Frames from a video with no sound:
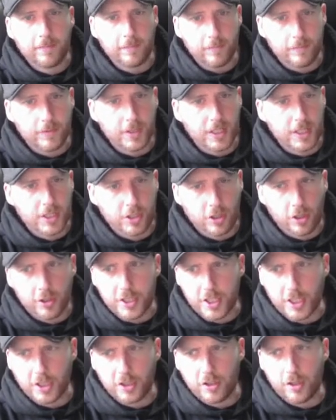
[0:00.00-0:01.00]
these
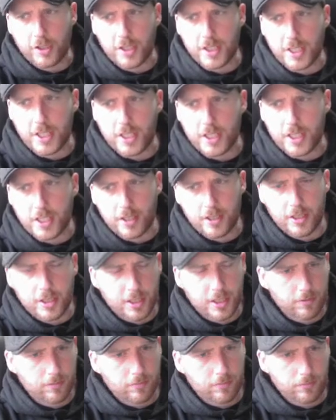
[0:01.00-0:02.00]
gods and goddesses
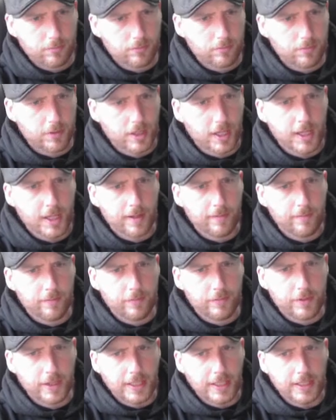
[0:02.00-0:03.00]
that
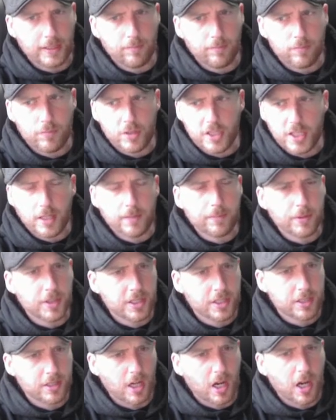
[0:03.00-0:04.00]
the
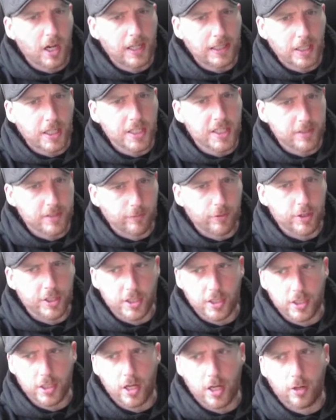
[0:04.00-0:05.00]
syllabus highlights for us
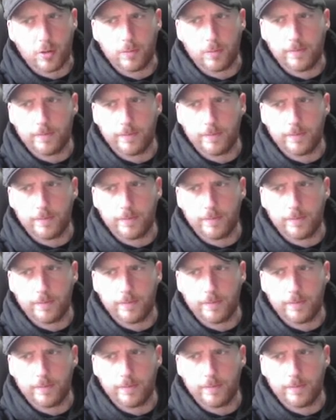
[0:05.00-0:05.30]
to know.